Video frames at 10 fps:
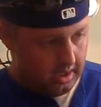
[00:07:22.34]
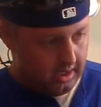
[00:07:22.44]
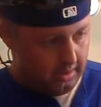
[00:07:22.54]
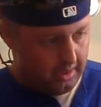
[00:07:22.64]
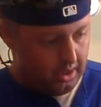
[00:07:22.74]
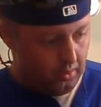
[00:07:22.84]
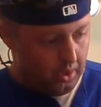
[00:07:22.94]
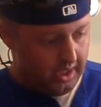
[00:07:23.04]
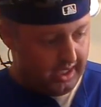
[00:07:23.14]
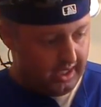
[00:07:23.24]
And I mean, you
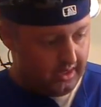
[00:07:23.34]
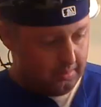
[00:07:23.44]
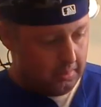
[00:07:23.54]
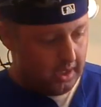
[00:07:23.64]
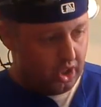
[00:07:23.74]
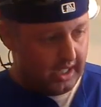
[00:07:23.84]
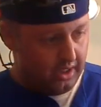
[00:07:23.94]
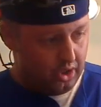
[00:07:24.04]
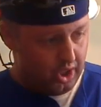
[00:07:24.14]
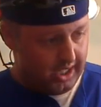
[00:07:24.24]
want to get as much out
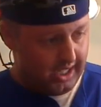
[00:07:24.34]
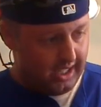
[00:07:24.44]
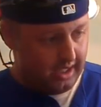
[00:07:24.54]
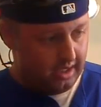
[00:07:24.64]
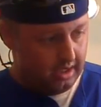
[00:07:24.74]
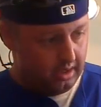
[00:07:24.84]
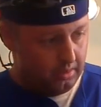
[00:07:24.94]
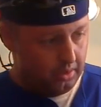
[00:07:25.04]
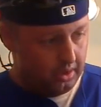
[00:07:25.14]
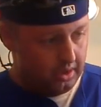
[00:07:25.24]
as you can. You
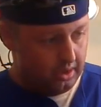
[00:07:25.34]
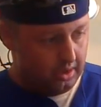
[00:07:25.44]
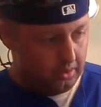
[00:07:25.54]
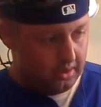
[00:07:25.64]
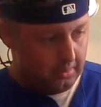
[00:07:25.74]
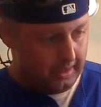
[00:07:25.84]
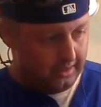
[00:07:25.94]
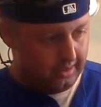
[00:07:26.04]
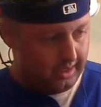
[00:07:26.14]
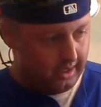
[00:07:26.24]
really do. I'm just
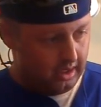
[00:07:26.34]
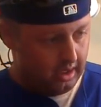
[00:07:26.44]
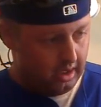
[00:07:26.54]
about there.